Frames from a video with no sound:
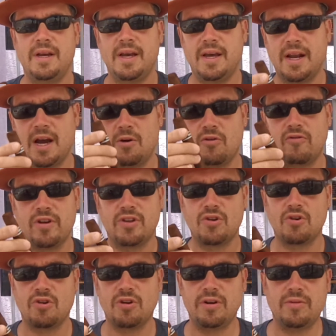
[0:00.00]
And I will
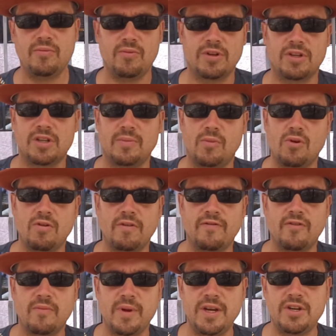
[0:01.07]
return with some more
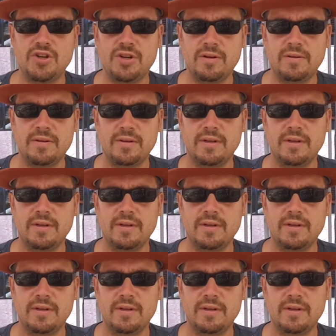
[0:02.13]
information